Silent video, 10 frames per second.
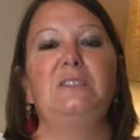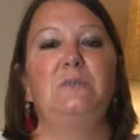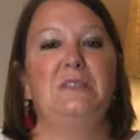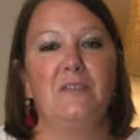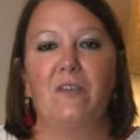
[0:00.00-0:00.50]

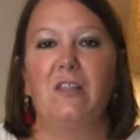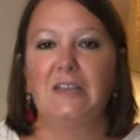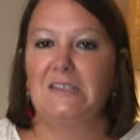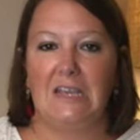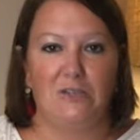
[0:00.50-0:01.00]

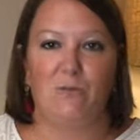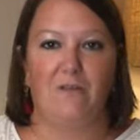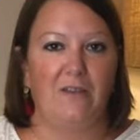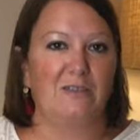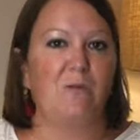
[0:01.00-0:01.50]
specifically to each one
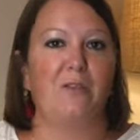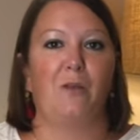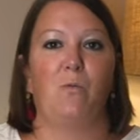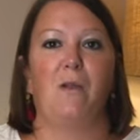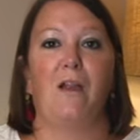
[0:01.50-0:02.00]
of us,
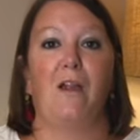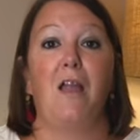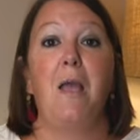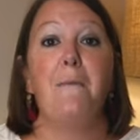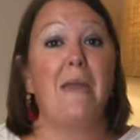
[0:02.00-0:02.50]
whether we're
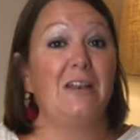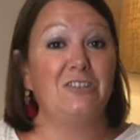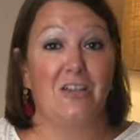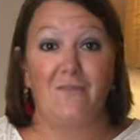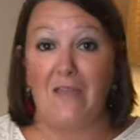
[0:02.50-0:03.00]

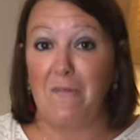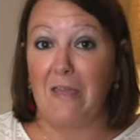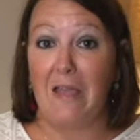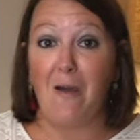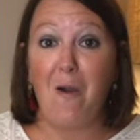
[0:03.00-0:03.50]
managing a
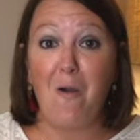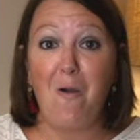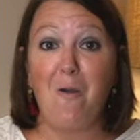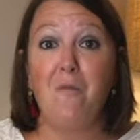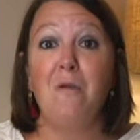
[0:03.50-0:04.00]
family at
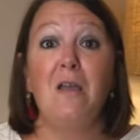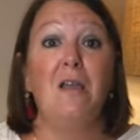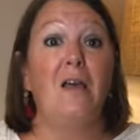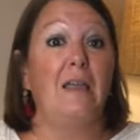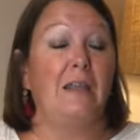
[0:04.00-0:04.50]
home,
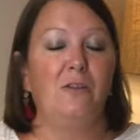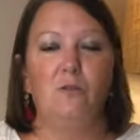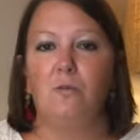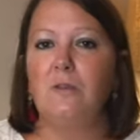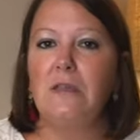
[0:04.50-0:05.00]
in a
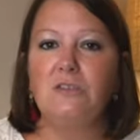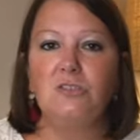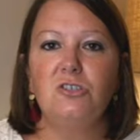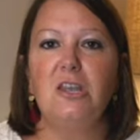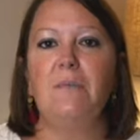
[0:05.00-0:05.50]
new
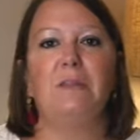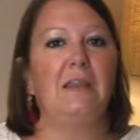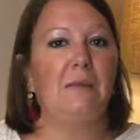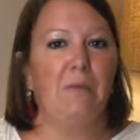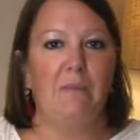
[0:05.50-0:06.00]
relationship,
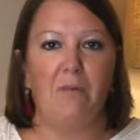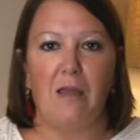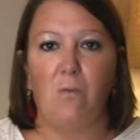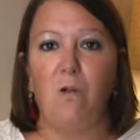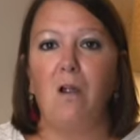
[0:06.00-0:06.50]
leading people
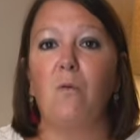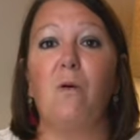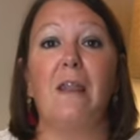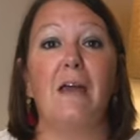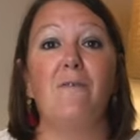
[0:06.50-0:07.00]
at work,
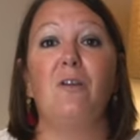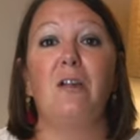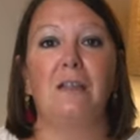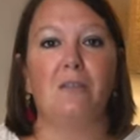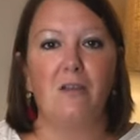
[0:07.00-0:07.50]
whatever
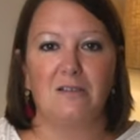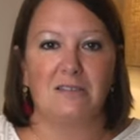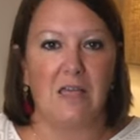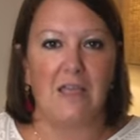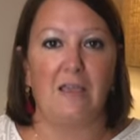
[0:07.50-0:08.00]
it
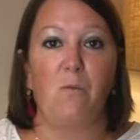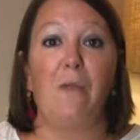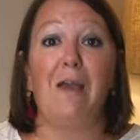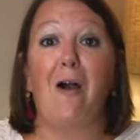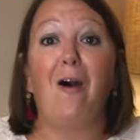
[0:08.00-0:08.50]
looks like.
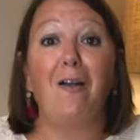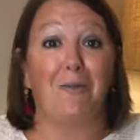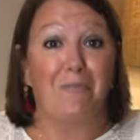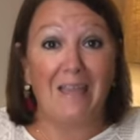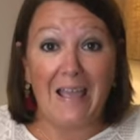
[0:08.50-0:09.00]
We all
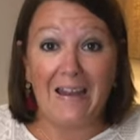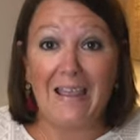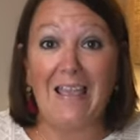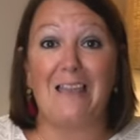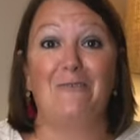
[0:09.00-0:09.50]
are
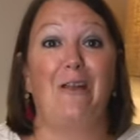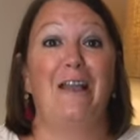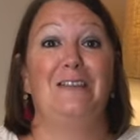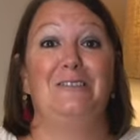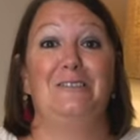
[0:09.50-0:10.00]
planning and
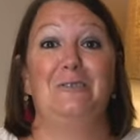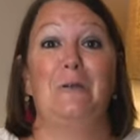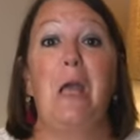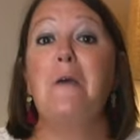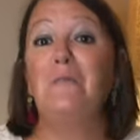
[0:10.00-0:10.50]
trying
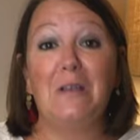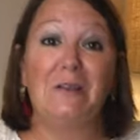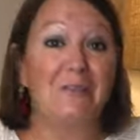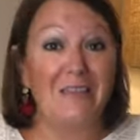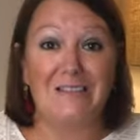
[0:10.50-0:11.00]
to
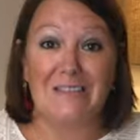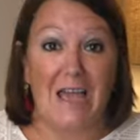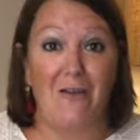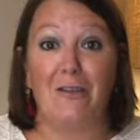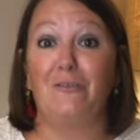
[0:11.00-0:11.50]
figure things
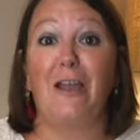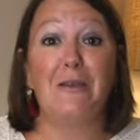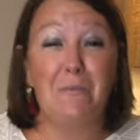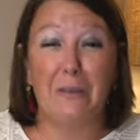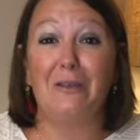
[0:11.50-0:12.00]
out and trying
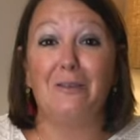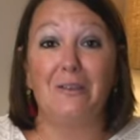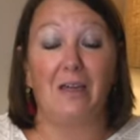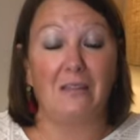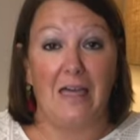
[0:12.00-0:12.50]
to
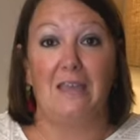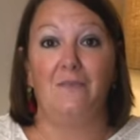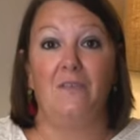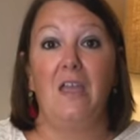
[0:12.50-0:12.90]
build a life.